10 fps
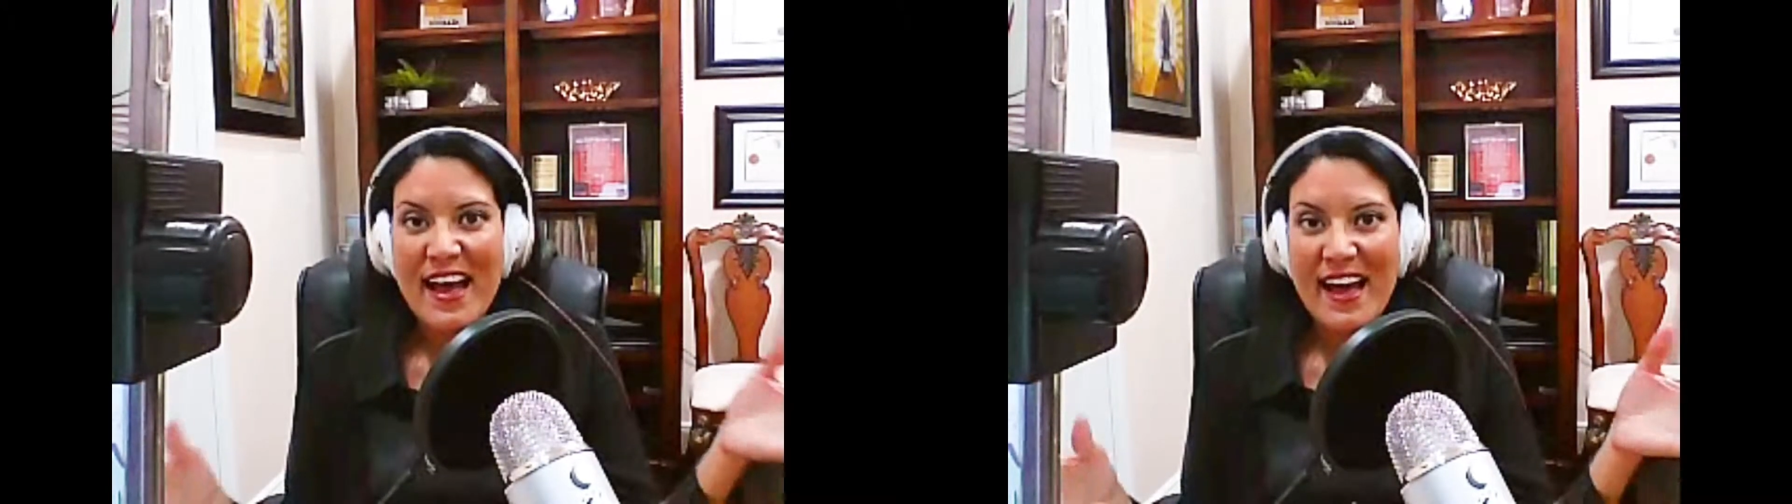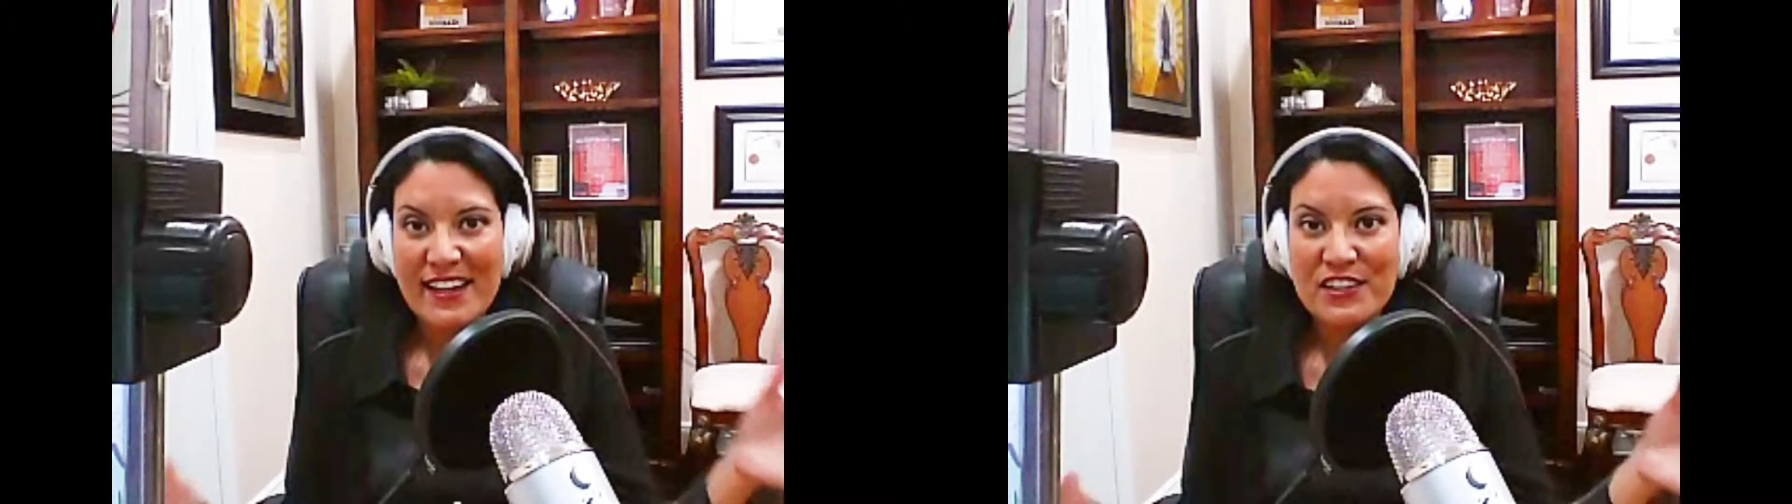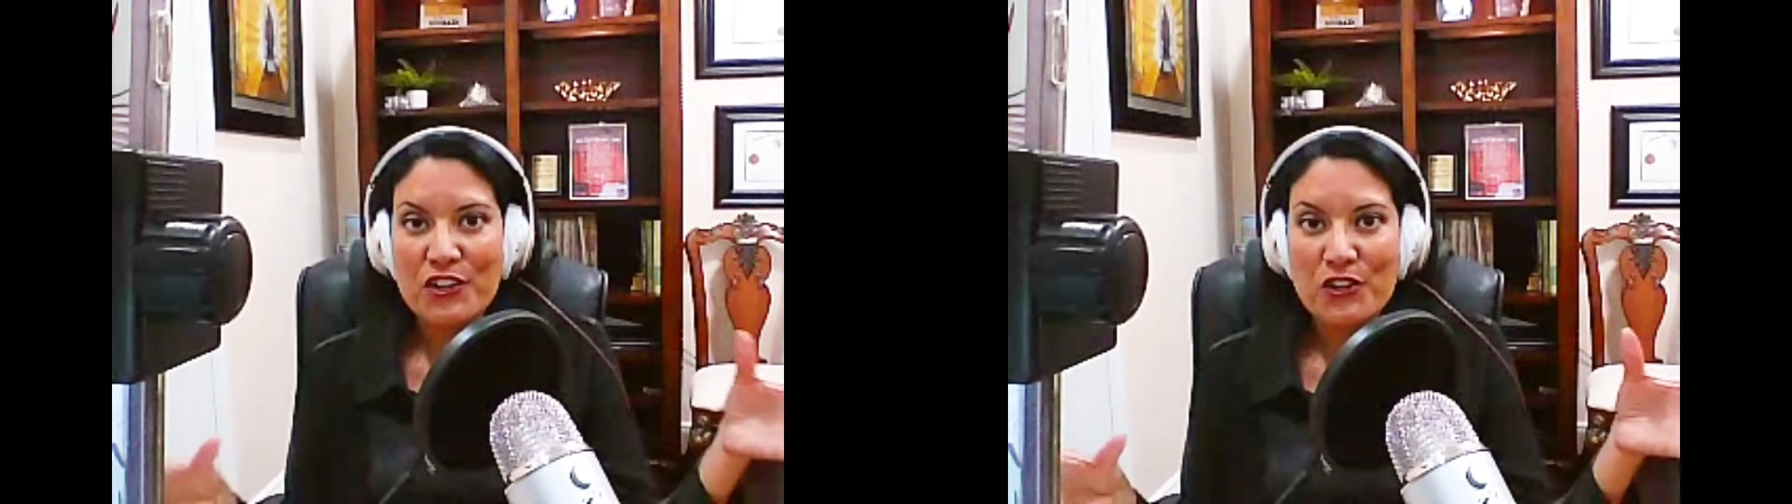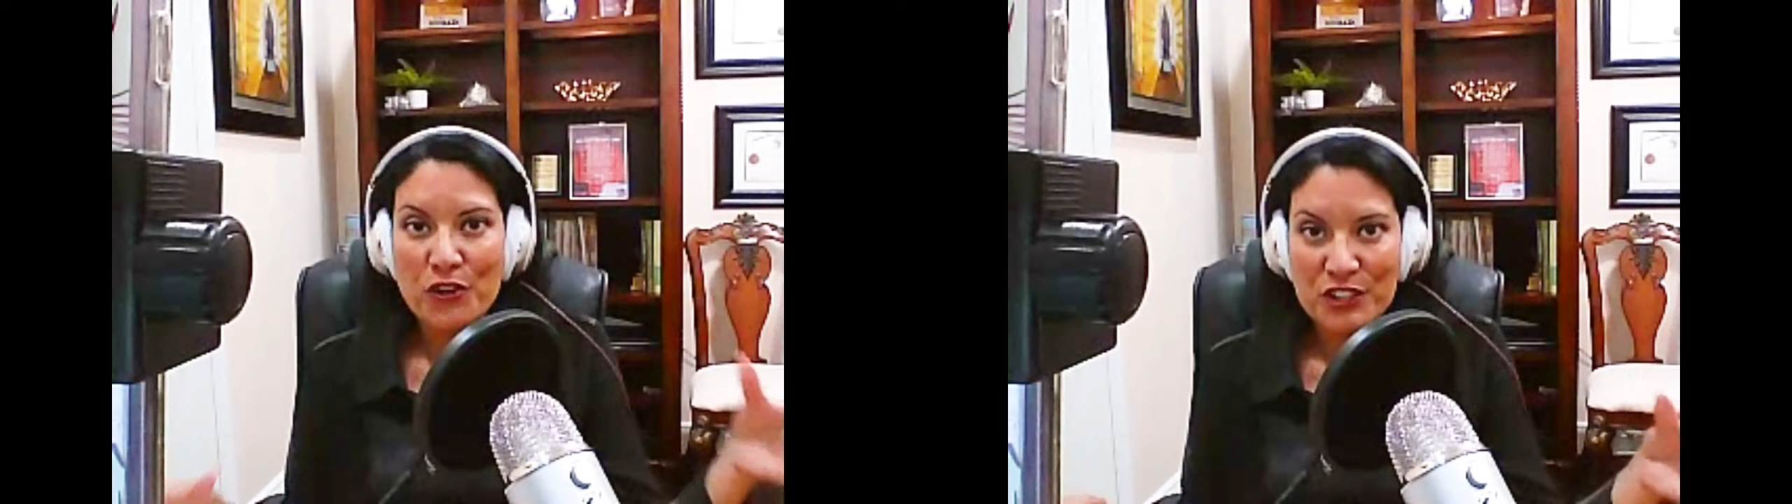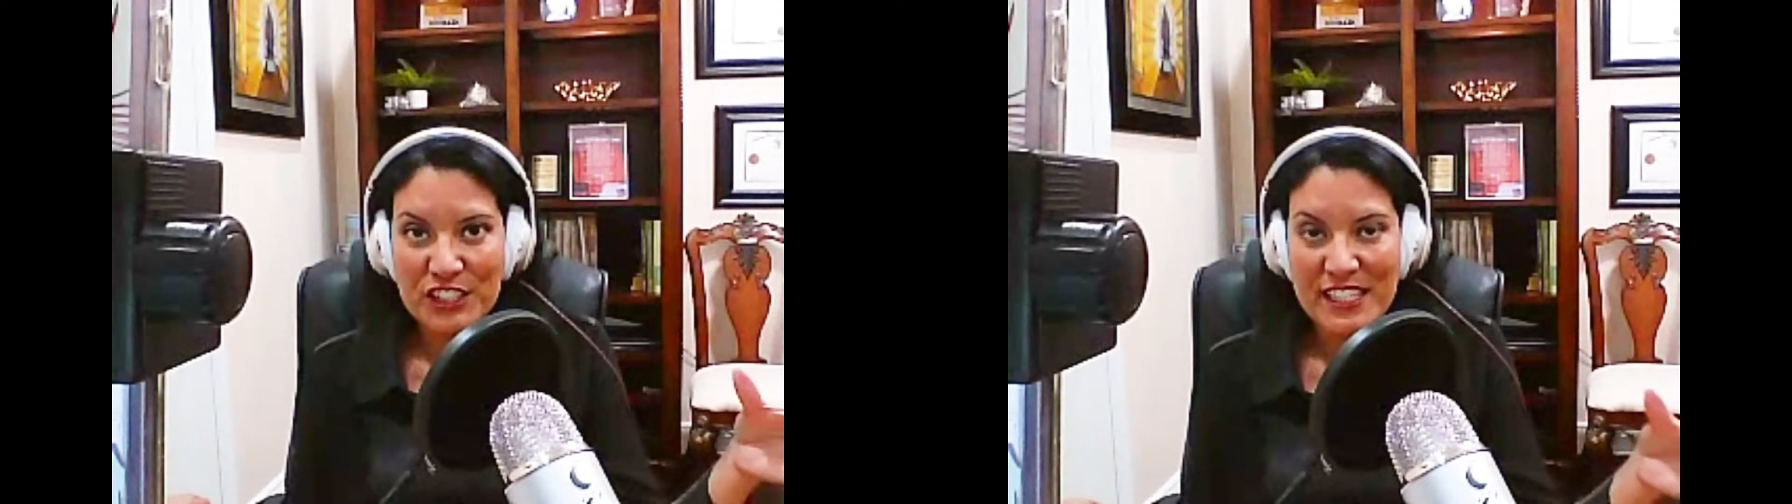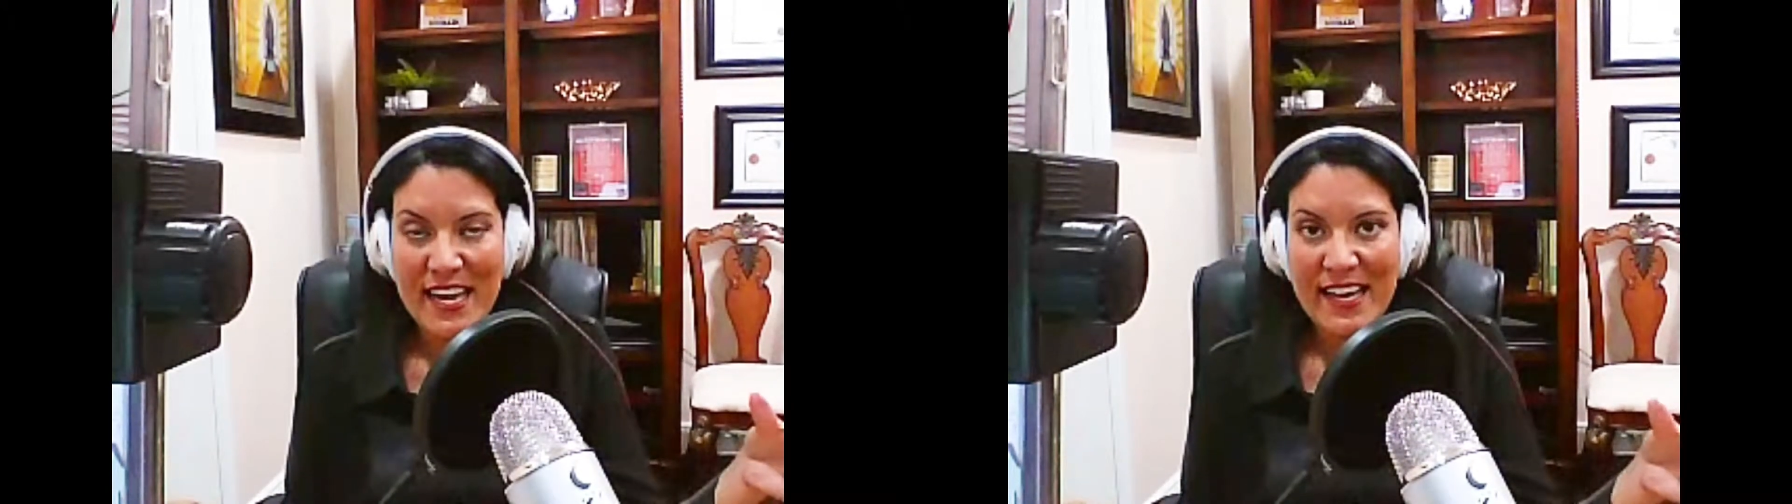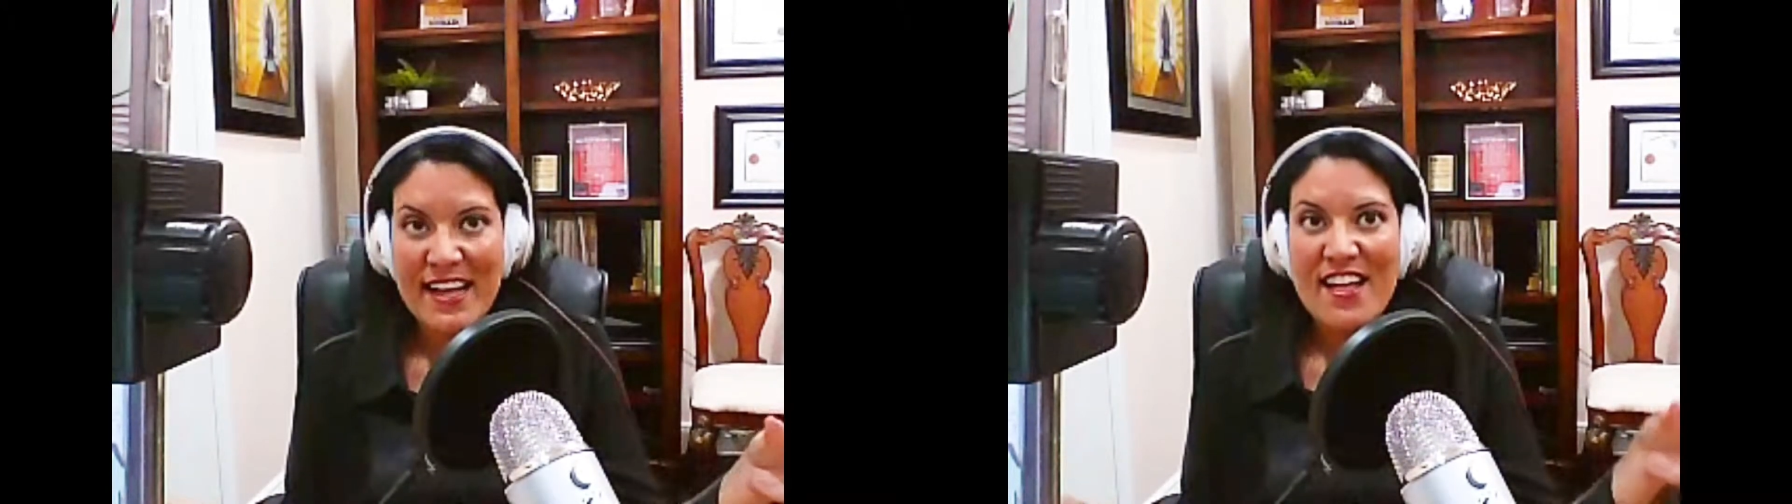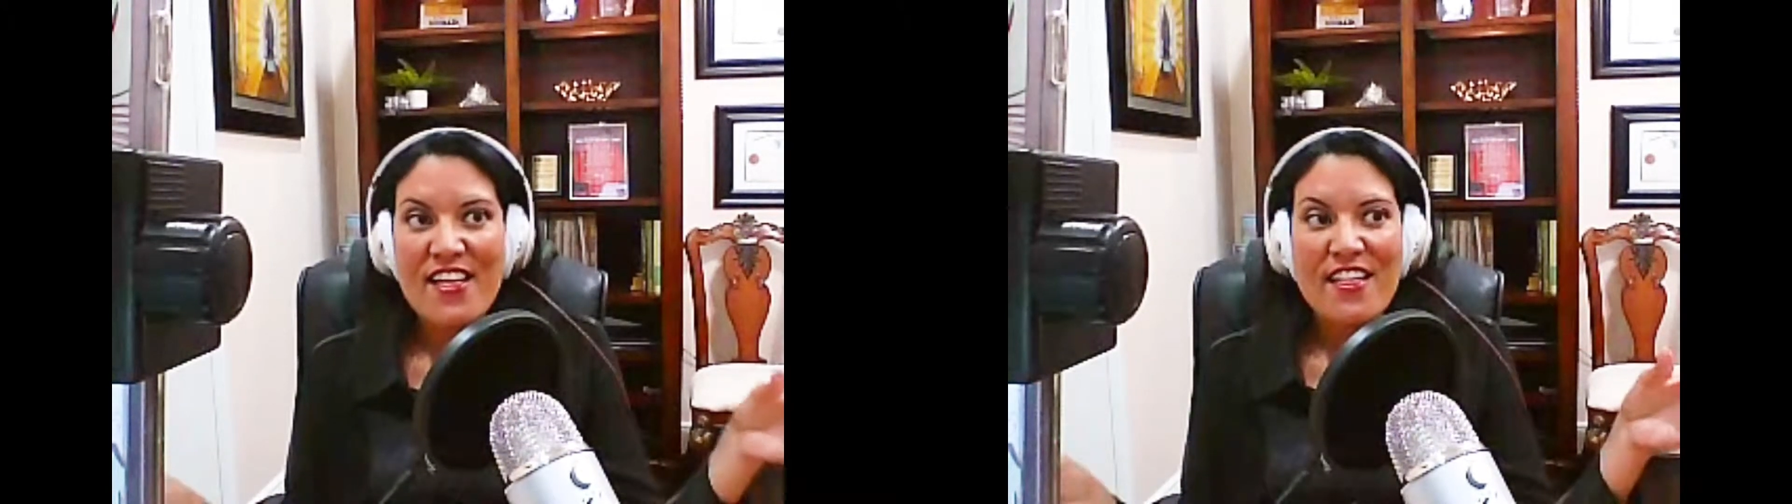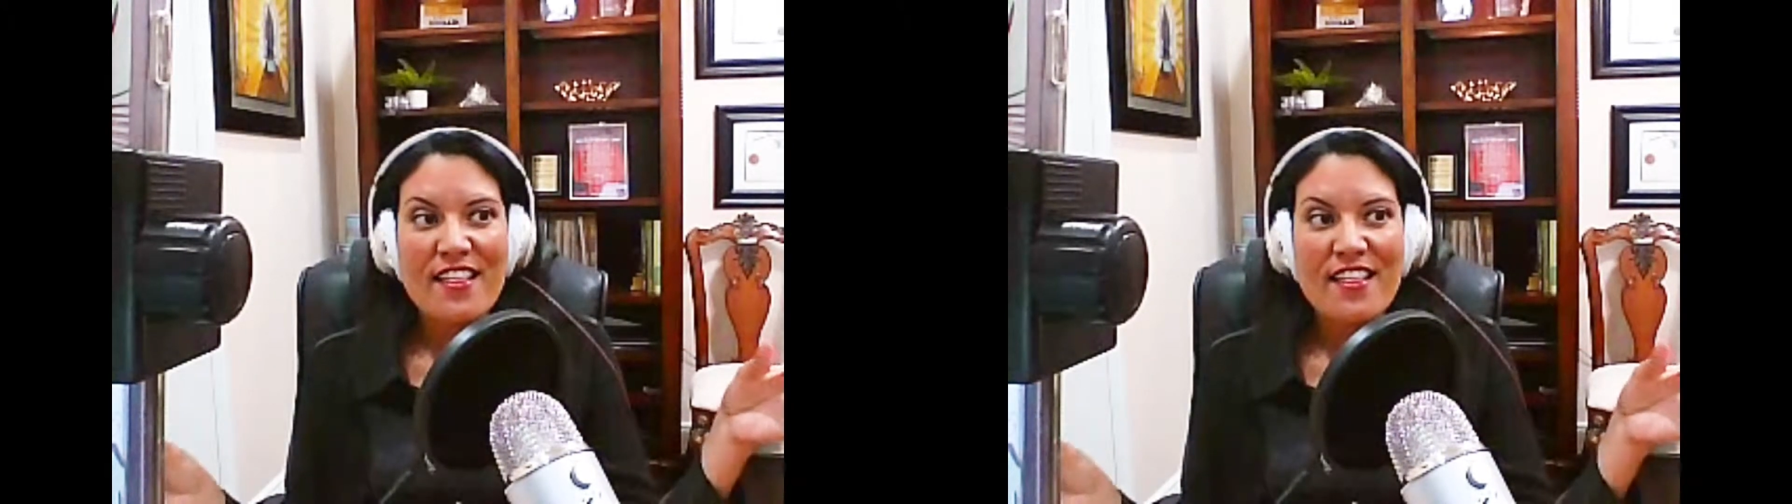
how to negotiate.